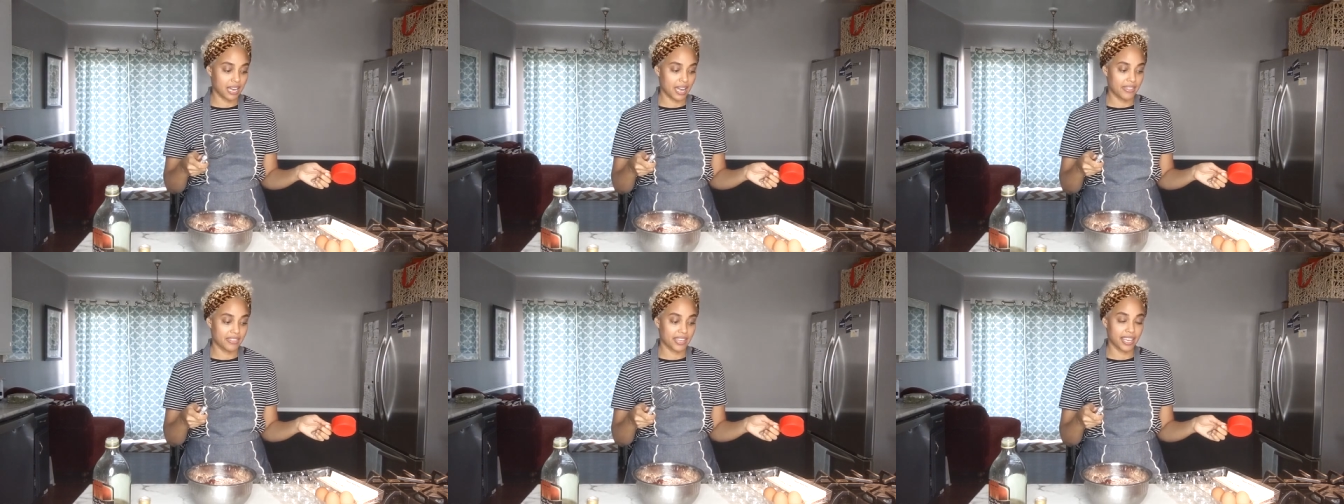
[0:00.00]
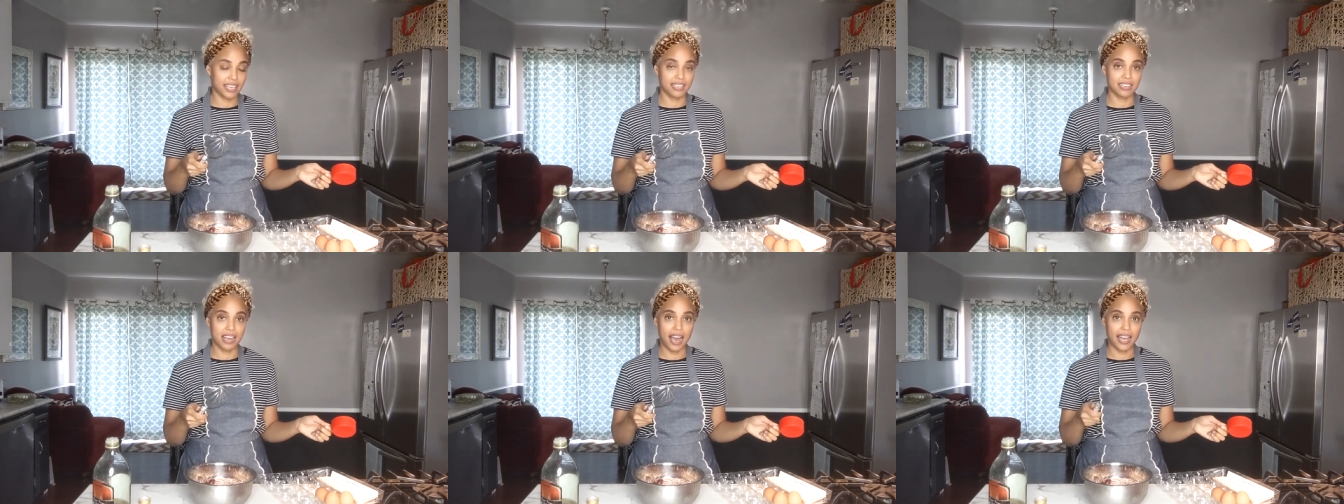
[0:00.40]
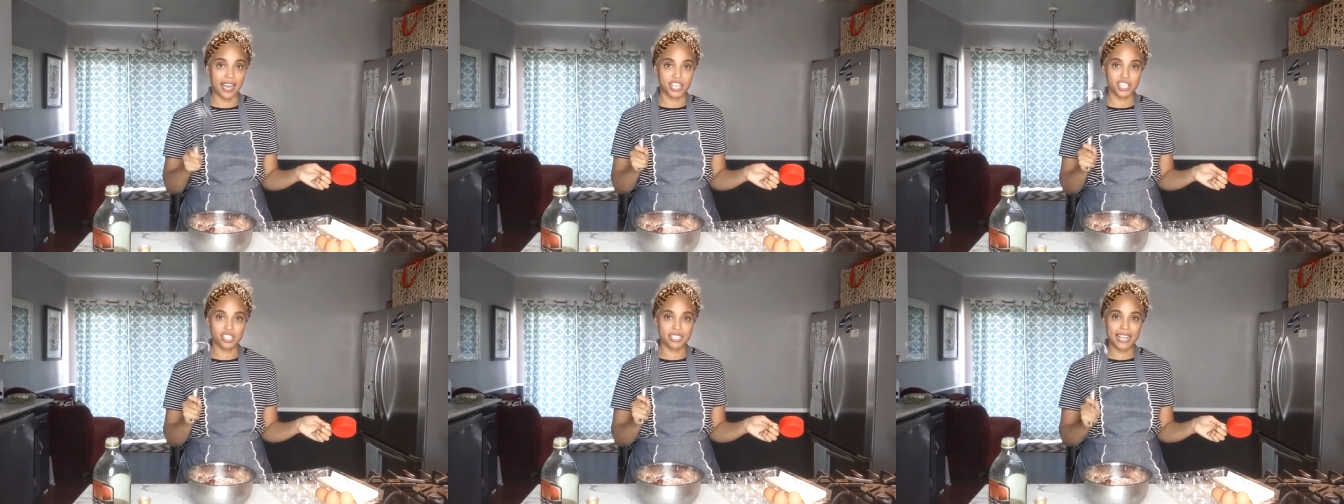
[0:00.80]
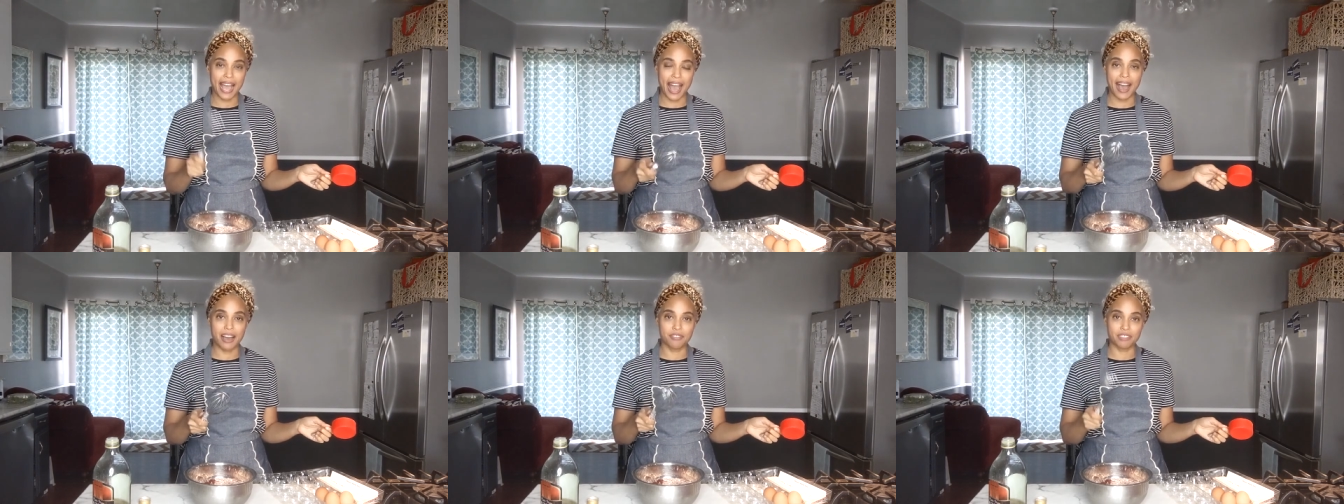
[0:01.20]
and then I actually
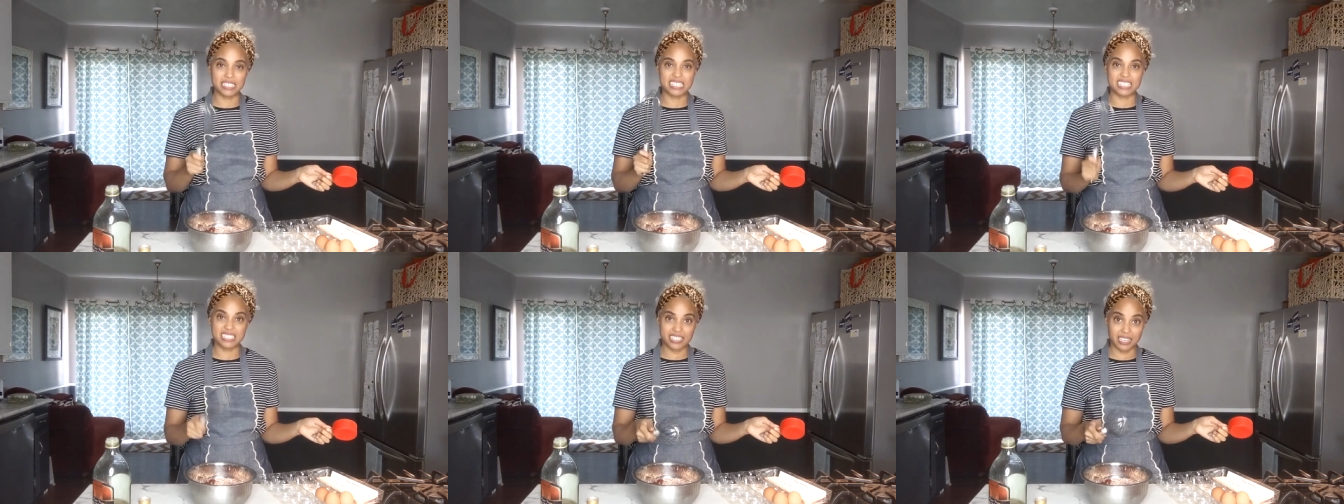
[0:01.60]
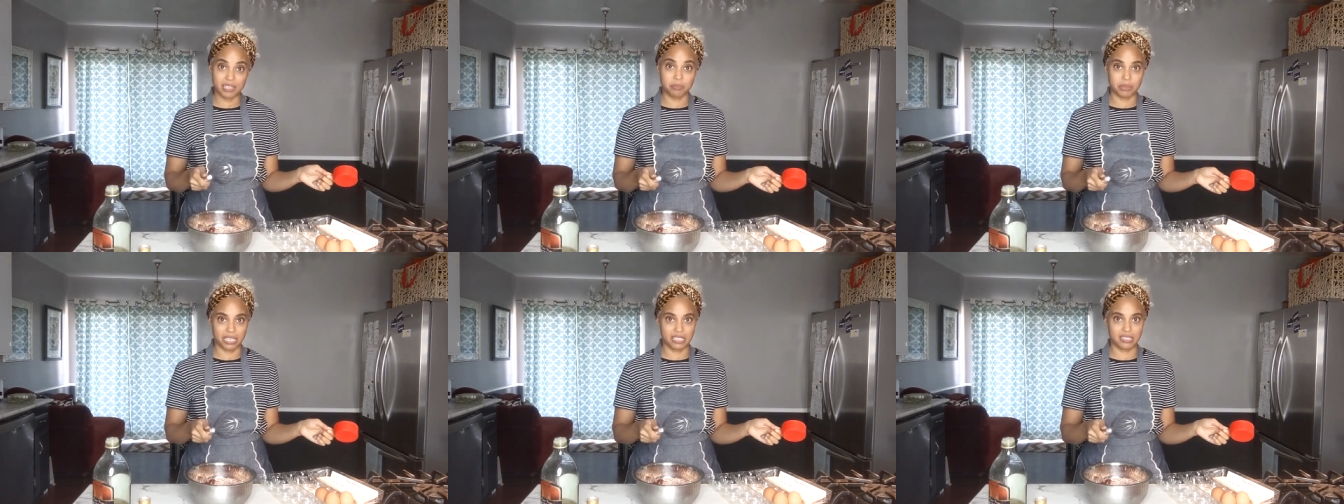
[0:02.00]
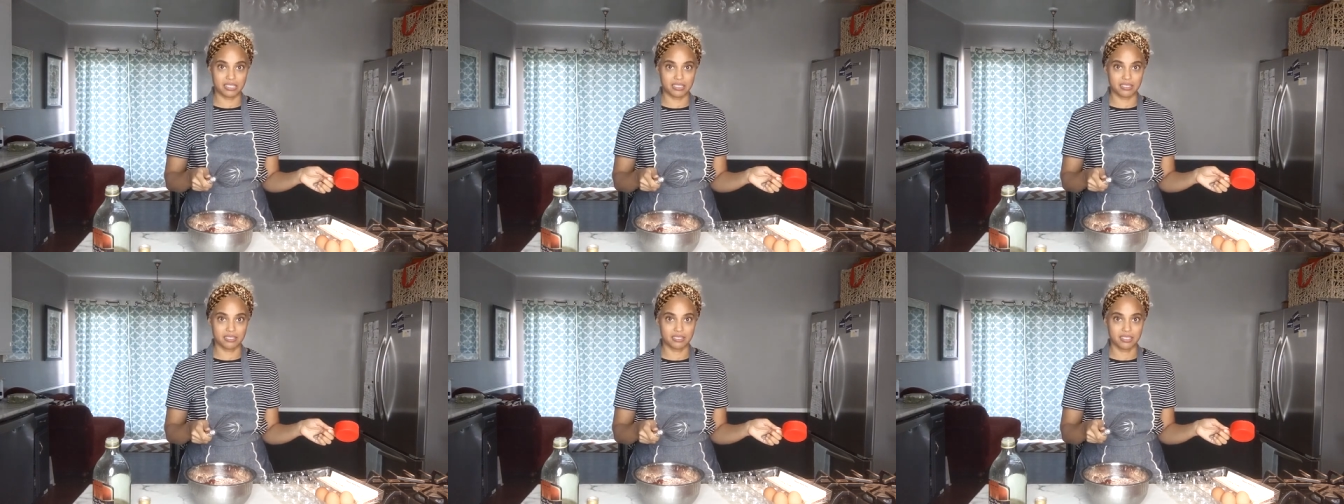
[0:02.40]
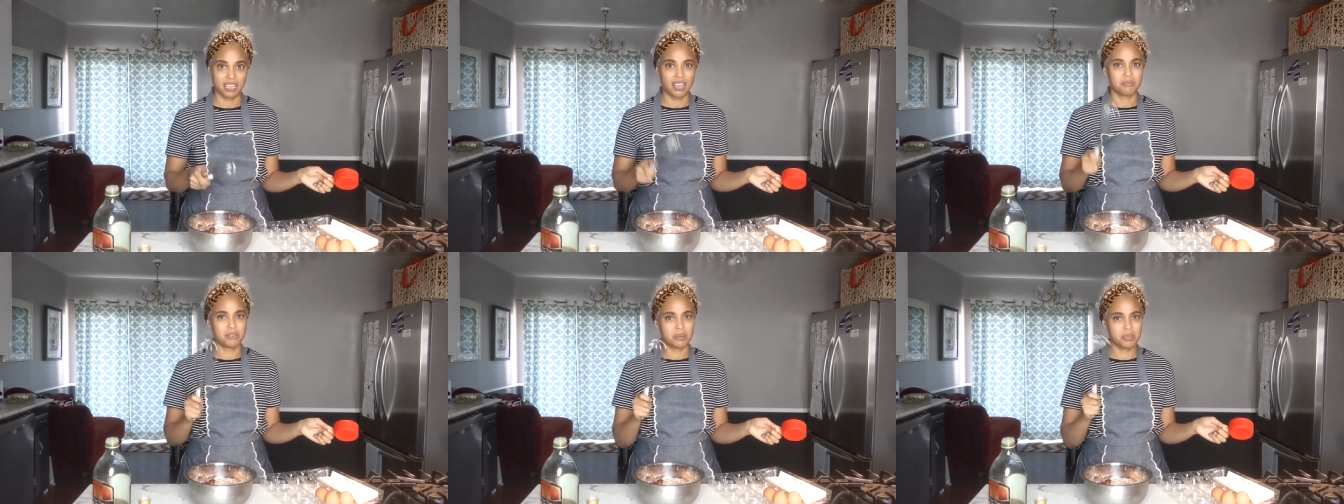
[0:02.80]
have a stick blender.
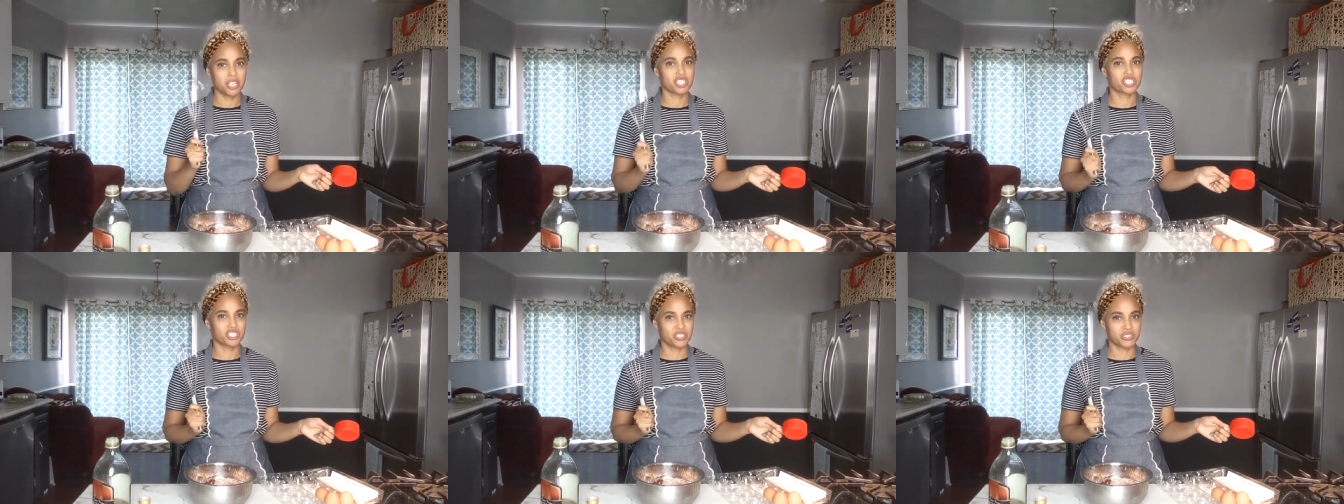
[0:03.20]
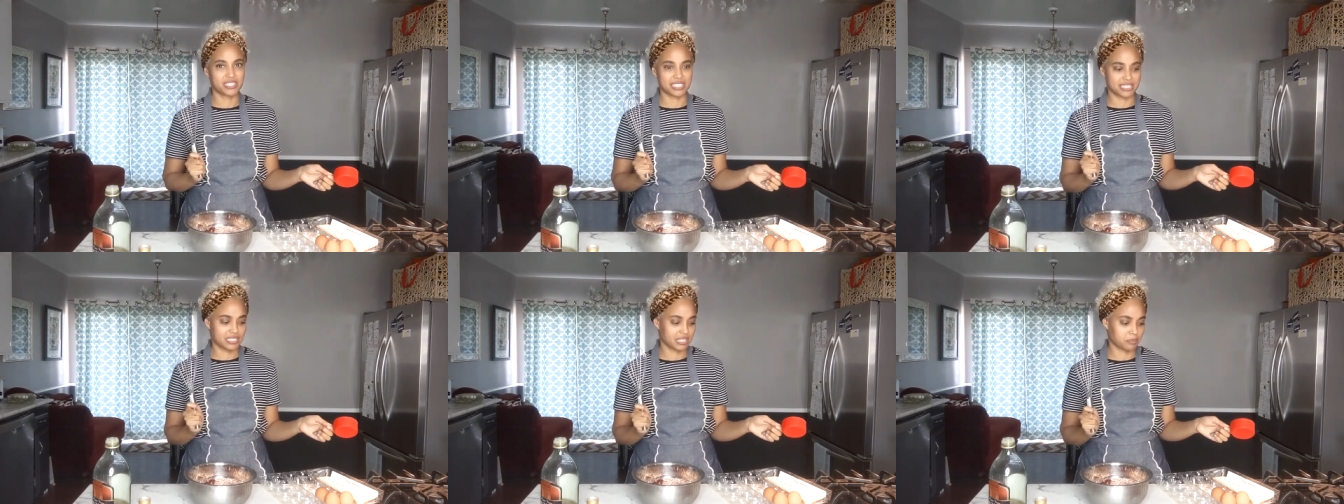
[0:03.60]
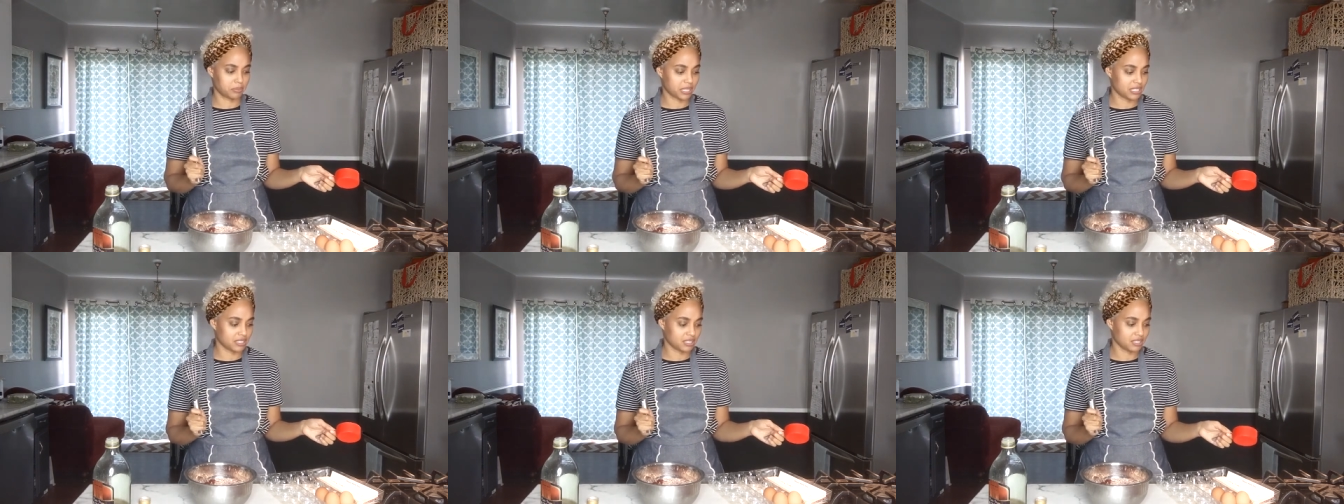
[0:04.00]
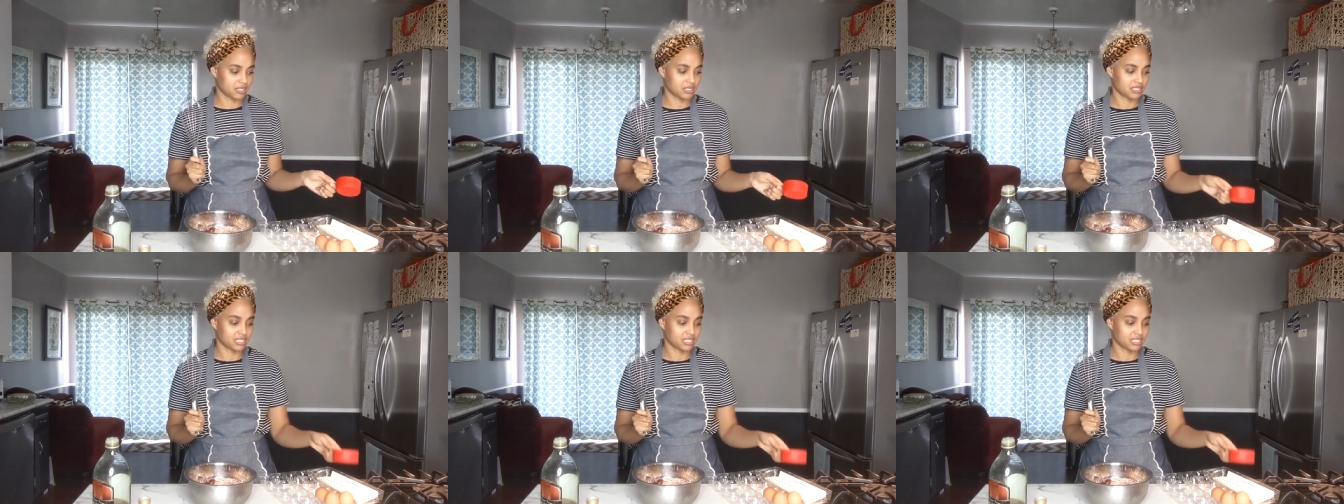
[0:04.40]
Maybe I should use a stick blender.